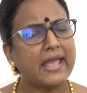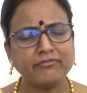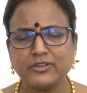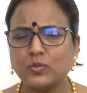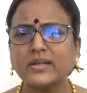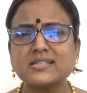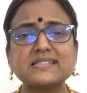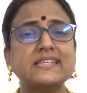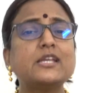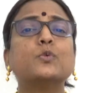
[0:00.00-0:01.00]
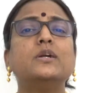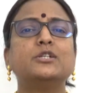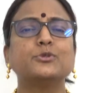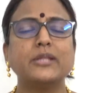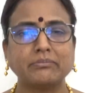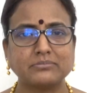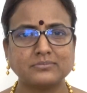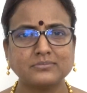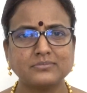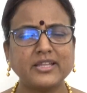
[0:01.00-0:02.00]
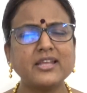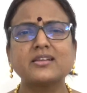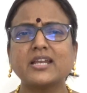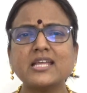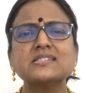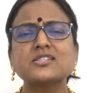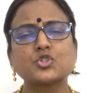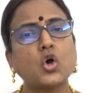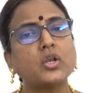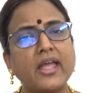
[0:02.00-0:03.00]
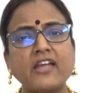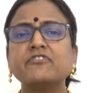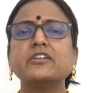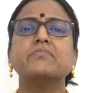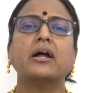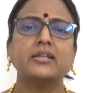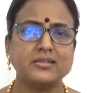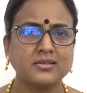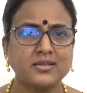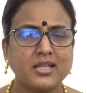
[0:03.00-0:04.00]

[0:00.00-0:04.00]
Everyone is equal to them. Their grace is on everybody.